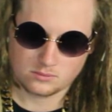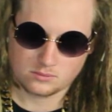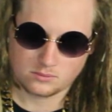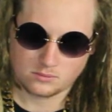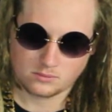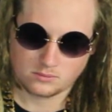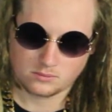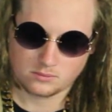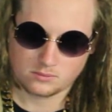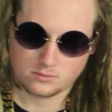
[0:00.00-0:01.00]

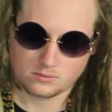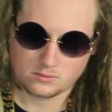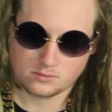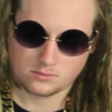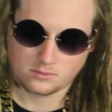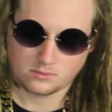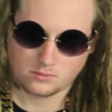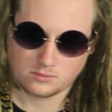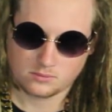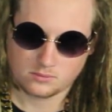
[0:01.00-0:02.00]

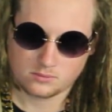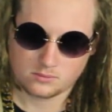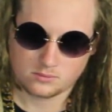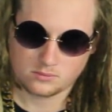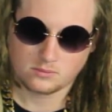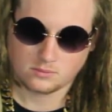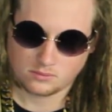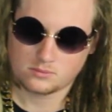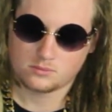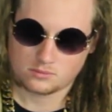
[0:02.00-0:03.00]

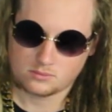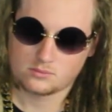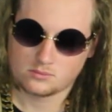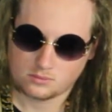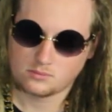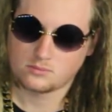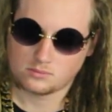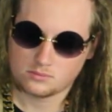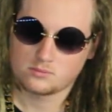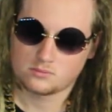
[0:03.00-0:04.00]

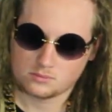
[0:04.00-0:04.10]
The person shown says nothing.